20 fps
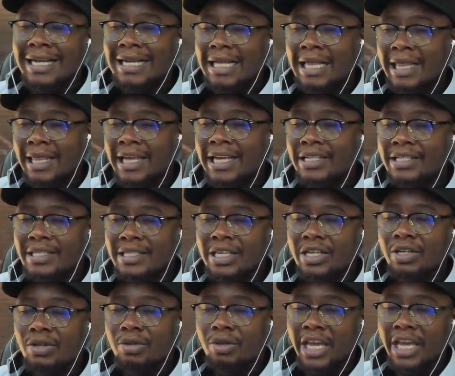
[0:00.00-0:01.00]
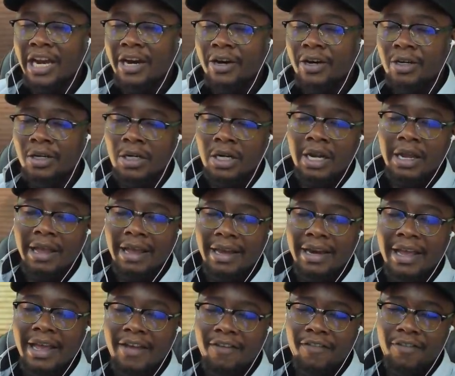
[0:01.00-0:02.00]
they are still there and
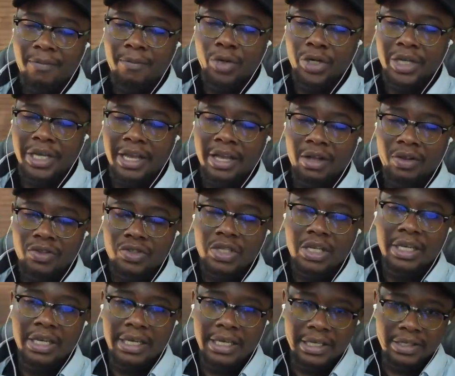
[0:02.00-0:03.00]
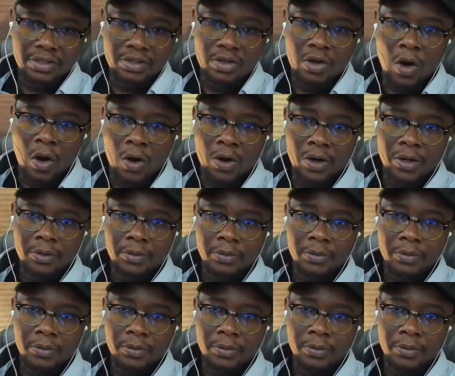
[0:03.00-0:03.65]
everybody else is gone.